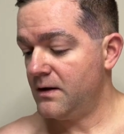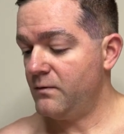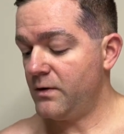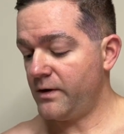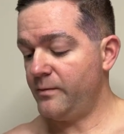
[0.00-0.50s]

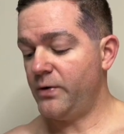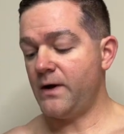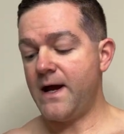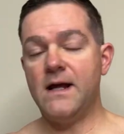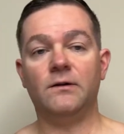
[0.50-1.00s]
we want to put
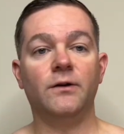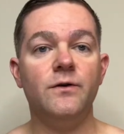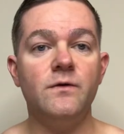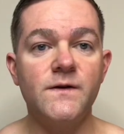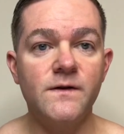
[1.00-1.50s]
a
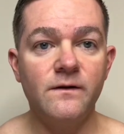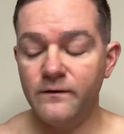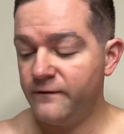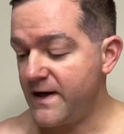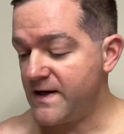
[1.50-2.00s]
loose
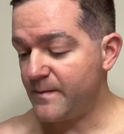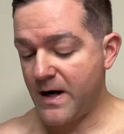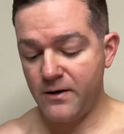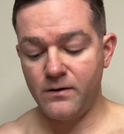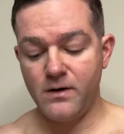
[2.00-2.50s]
face
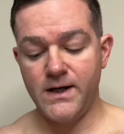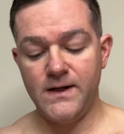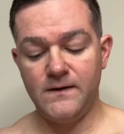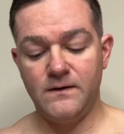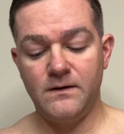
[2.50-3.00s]
powder on
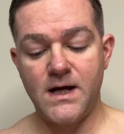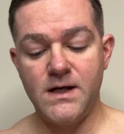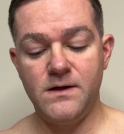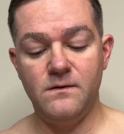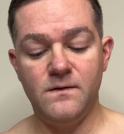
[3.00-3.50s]
it. I
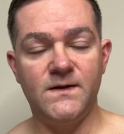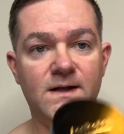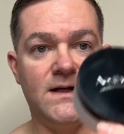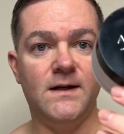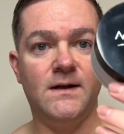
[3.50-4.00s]
use
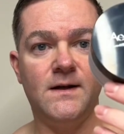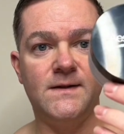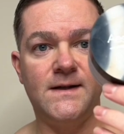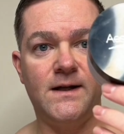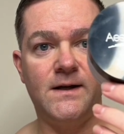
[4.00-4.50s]
the
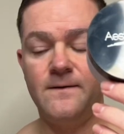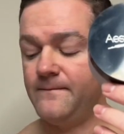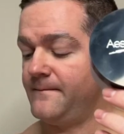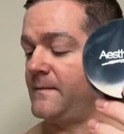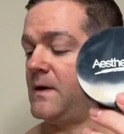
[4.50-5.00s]
Aesthetica.
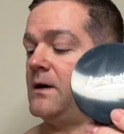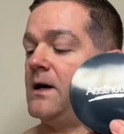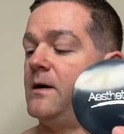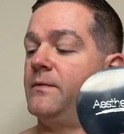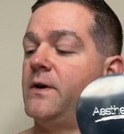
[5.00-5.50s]

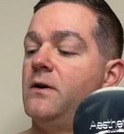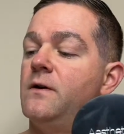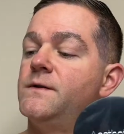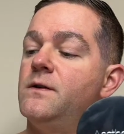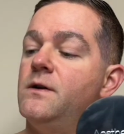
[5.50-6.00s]
You can
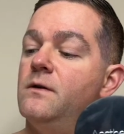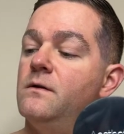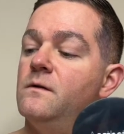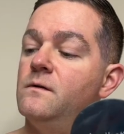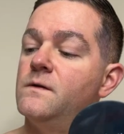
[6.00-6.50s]
also
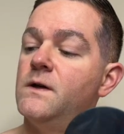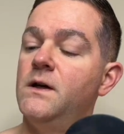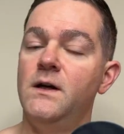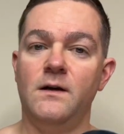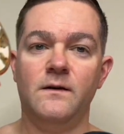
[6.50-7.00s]
use
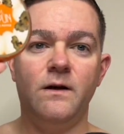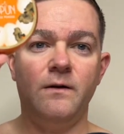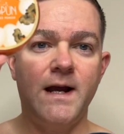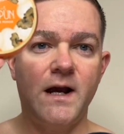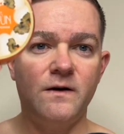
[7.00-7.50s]
the
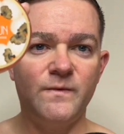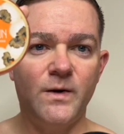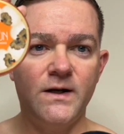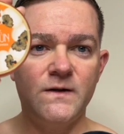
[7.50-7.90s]
Coty Airspun as